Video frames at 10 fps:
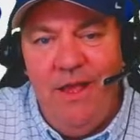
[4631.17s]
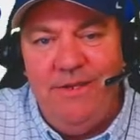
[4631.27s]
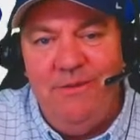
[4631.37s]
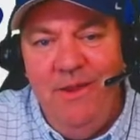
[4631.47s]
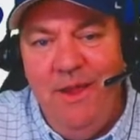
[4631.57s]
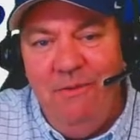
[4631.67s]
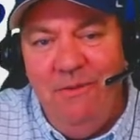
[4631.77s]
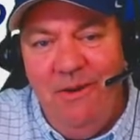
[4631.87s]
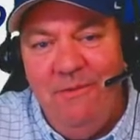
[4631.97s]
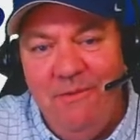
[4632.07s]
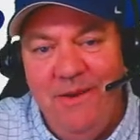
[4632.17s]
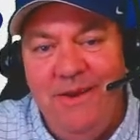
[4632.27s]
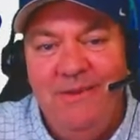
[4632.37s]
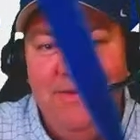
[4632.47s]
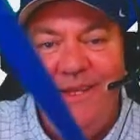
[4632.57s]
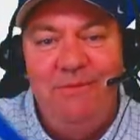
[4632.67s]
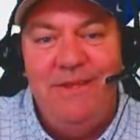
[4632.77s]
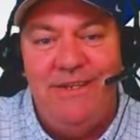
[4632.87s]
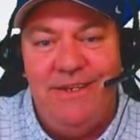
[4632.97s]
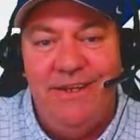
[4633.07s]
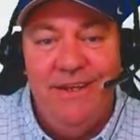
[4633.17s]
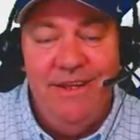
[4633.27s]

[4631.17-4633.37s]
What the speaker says: messed me up or what, but my nose keeps itching.